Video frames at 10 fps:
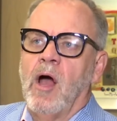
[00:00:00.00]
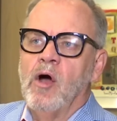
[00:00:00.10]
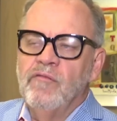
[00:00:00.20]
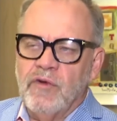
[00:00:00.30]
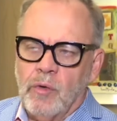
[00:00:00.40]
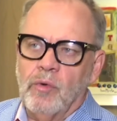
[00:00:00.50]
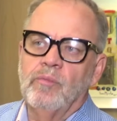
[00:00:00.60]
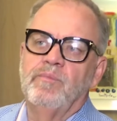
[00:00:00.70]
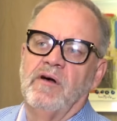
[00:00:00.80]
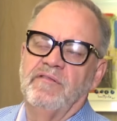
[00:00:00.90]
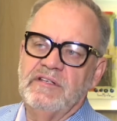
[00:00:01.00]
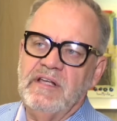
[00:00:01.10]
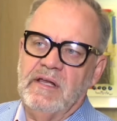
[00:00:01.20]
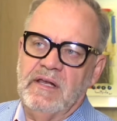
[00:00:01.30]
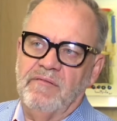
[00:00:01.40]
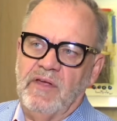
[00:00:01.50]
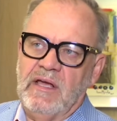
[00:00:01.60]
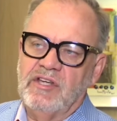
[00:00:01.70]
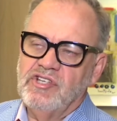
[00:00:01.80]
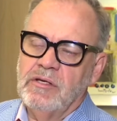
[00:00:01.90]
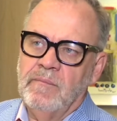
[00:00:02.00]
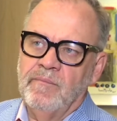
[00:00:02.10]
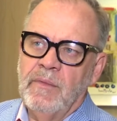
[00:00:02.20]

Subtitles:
overall poverty alleviation,